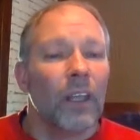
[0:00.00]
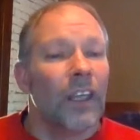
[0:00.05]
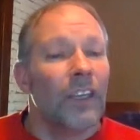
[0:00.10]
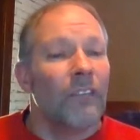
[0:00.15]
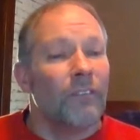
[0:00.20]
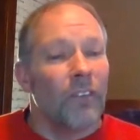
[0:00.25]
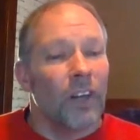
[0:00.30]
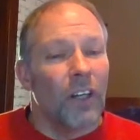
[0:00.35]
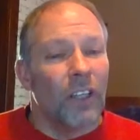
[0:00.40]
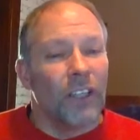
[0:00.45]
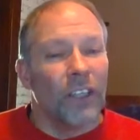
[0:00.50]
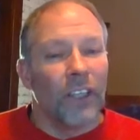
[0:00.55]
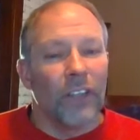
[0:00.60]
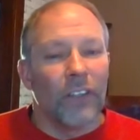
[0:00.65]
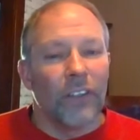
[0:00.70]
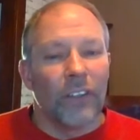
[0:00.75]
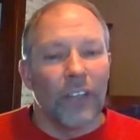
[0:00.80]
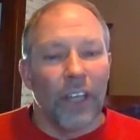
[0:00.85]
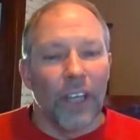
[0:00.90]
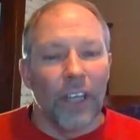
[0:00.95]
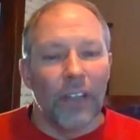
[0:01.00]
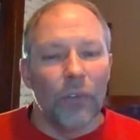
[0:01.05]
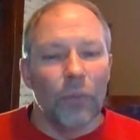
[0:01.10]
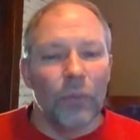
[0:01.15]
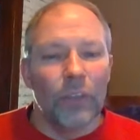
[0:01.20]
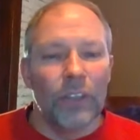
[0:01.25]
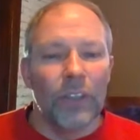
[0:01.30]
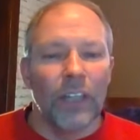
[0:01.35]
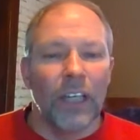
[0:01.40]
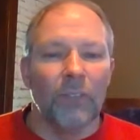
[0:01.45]
If, on the other hand,
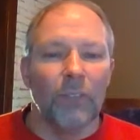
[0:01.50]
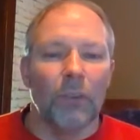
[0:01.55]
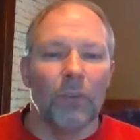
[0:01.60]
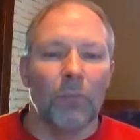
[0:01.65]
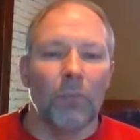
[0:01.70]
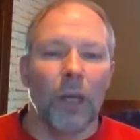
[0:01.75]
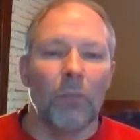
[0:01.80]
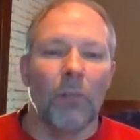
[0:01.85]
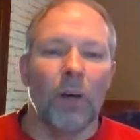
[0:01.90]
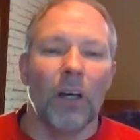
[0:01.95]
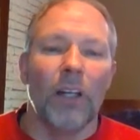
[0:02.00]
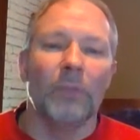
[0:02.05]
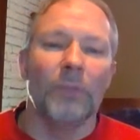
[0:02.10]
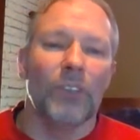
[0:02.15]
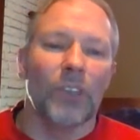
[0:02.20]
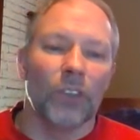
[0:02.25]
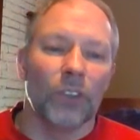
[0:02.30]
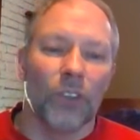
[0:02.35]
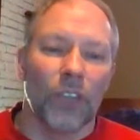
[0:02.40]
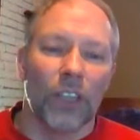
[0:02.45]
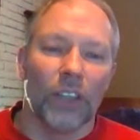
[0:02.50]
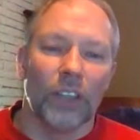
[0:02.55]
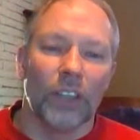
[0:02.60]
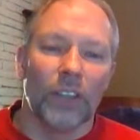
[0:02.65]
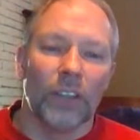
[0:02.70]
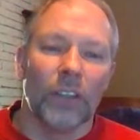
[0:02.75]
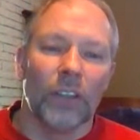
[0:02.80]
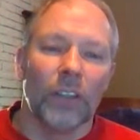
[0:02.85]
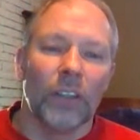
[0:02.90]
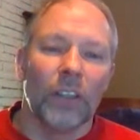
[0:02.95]
we'd done what my mom
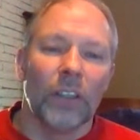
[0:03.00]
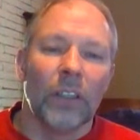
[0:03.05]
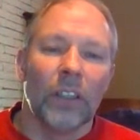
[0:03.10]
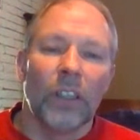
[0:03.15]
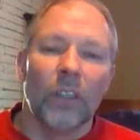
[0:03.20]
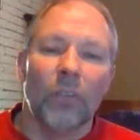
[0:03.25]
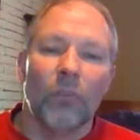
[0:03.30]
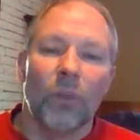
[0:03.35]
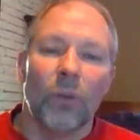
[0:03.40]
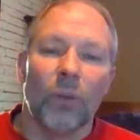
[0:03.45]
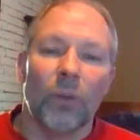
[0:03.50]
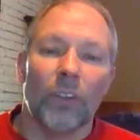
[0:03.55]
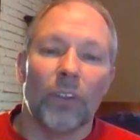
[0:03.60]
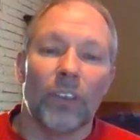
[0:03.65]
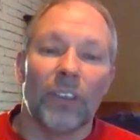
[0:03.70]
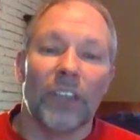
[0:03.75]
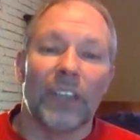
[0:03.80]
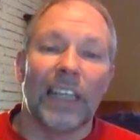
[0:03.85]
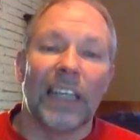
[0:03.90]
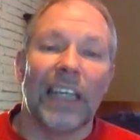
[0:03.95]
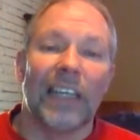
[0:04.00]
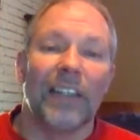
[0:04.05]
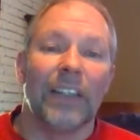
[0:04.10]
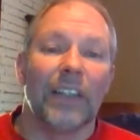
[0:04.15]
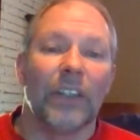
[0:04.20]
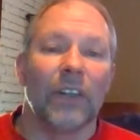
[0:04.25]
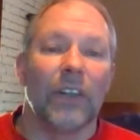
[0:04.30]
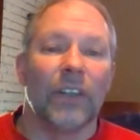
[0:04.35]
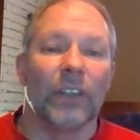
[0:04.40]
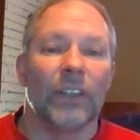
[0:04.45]
suggested, we would have stayed
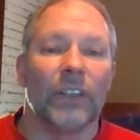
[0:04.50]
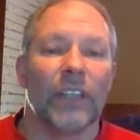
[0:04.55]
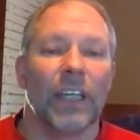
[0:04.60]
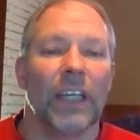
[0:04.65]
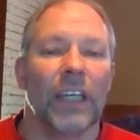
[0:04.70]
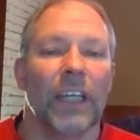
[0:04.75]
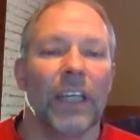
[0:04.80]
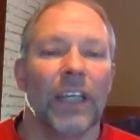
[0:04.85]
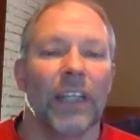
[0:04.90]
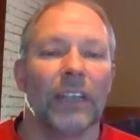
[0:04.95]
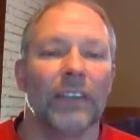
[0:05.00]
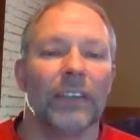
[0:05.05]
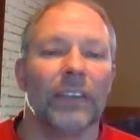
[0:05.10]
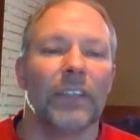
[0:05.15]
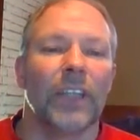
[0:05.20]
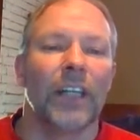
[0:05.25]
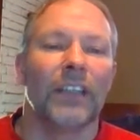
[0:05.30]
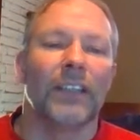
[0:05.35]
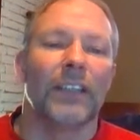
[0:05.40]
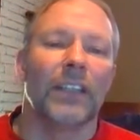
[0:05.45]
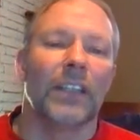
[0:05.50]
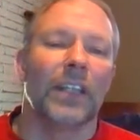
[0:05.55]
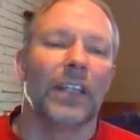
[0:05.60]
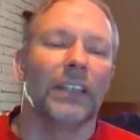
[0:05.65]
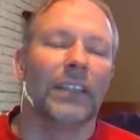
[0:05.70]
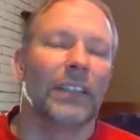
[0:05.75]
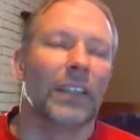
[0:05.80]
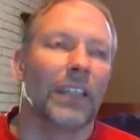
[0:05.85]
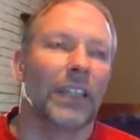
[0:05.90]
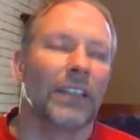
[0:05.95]
there all day and dust,
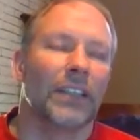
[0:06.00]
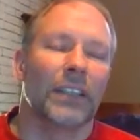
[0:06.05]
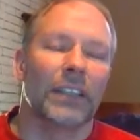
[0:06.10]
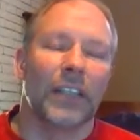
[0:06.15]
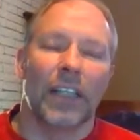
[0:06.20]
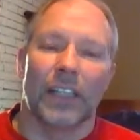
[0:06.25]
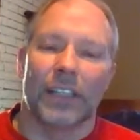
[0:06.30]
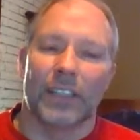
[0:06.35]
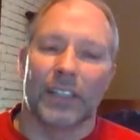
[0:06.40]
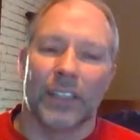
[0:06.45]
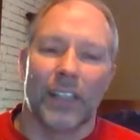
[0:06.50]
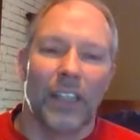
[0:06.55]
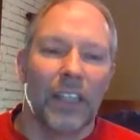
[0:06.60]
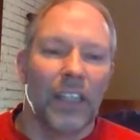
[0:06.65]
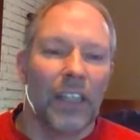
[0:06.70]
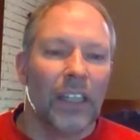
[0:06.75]
dust, dust, dust.